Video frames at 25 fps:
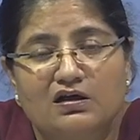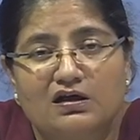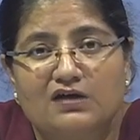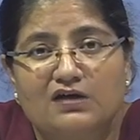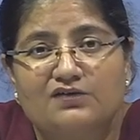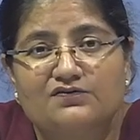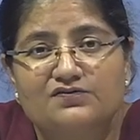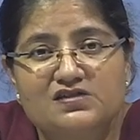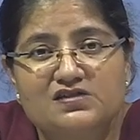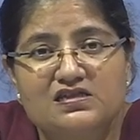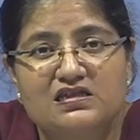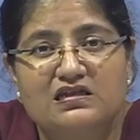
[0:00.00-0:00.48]

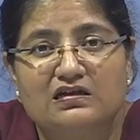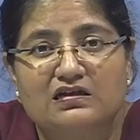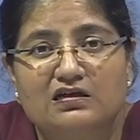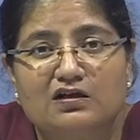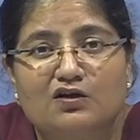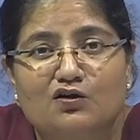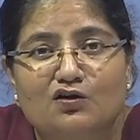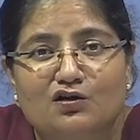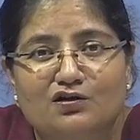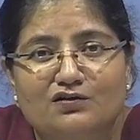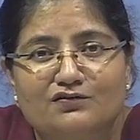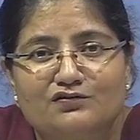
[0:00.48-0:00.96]
I've seen a
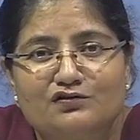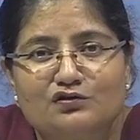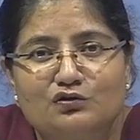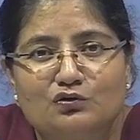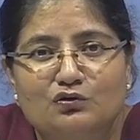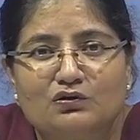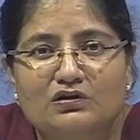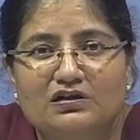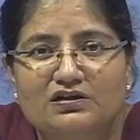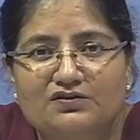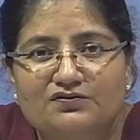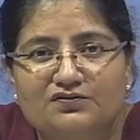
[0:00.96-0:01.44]
lot of
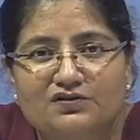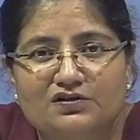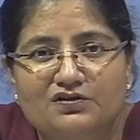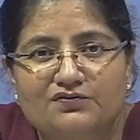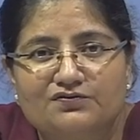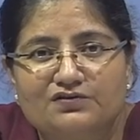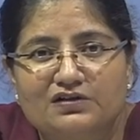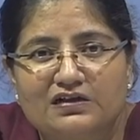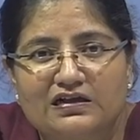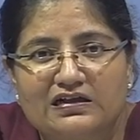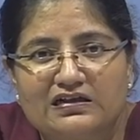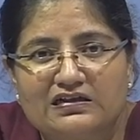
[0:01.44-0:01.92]
snow in different
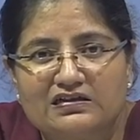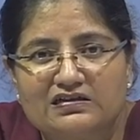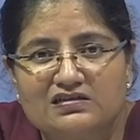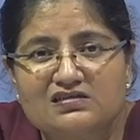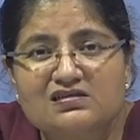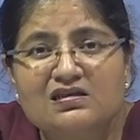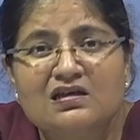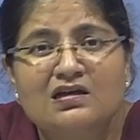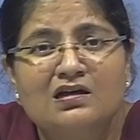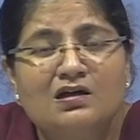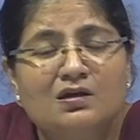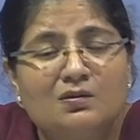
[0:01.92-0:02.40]

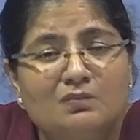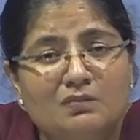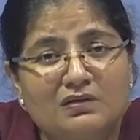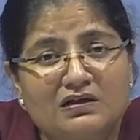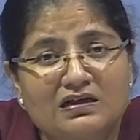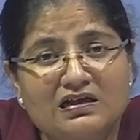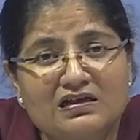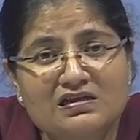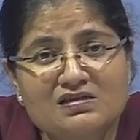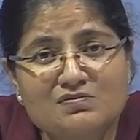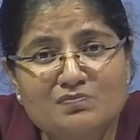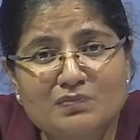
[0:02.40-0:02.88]
varieties,
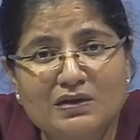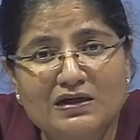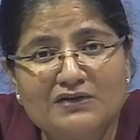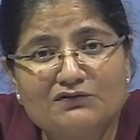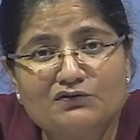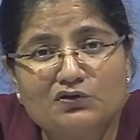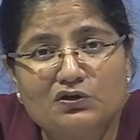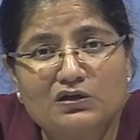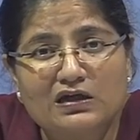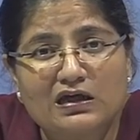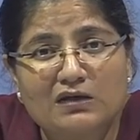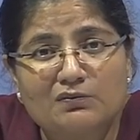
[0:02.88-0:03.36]
but my
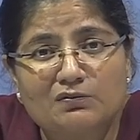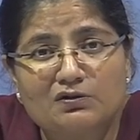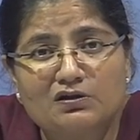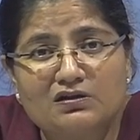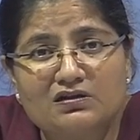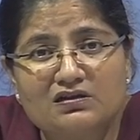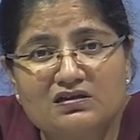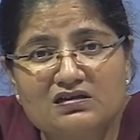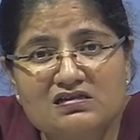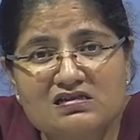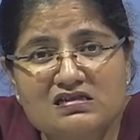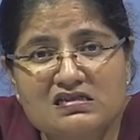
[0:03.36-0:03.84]

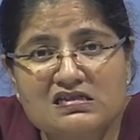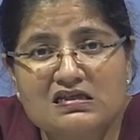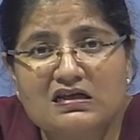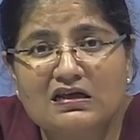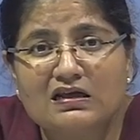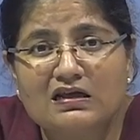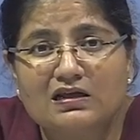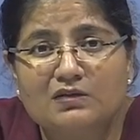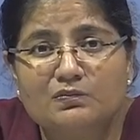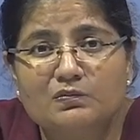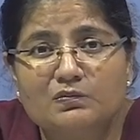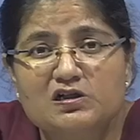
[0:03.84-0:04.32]
vocabulary still
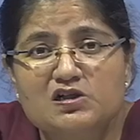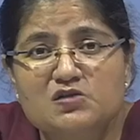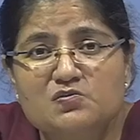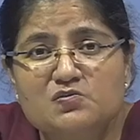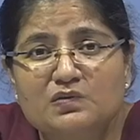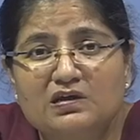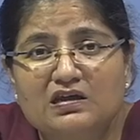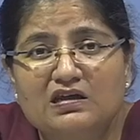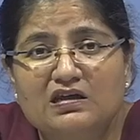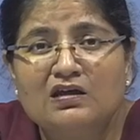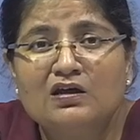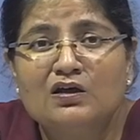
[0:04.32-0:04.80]
limits
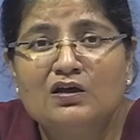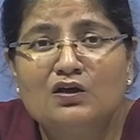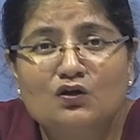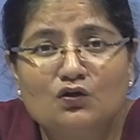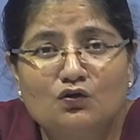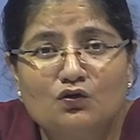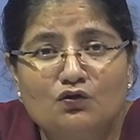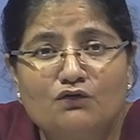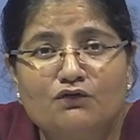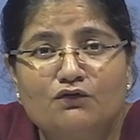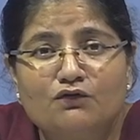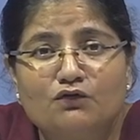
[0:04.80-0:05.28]
me
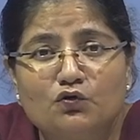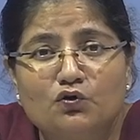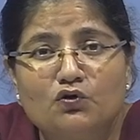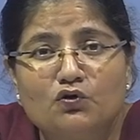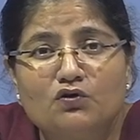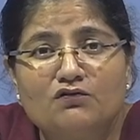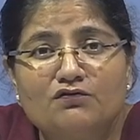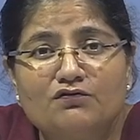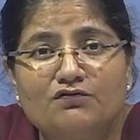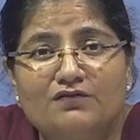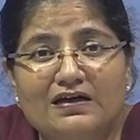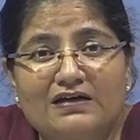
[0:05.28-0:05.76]
to 4
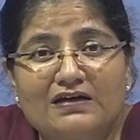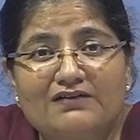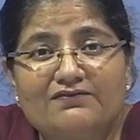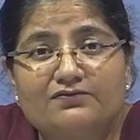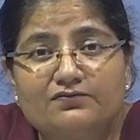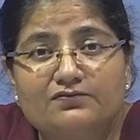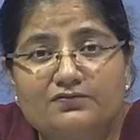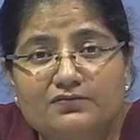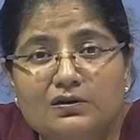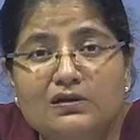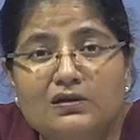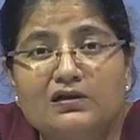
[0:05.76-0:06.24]
or
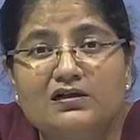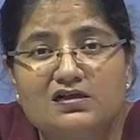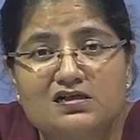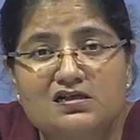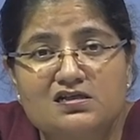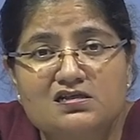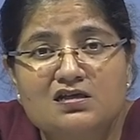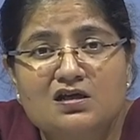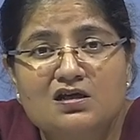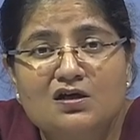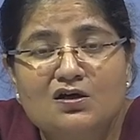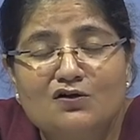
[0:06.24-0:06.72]
5
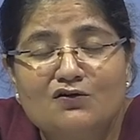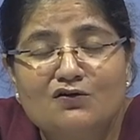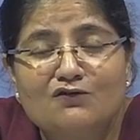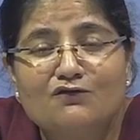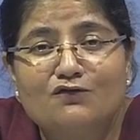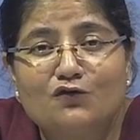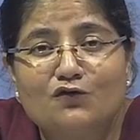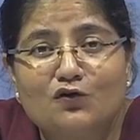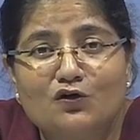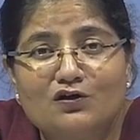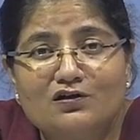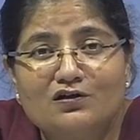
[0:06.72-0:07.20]
words
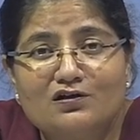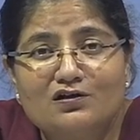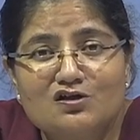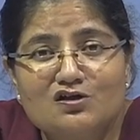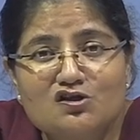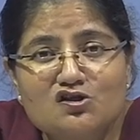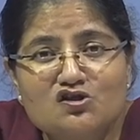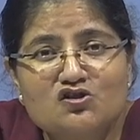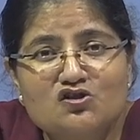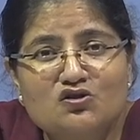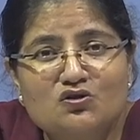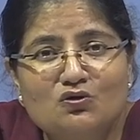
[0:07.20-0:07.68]
for
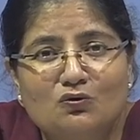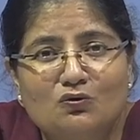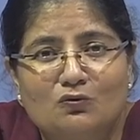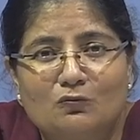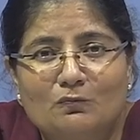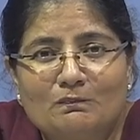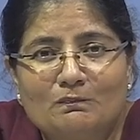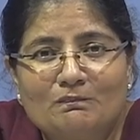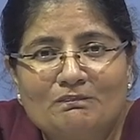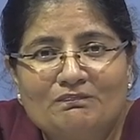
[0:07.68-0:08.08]
snow.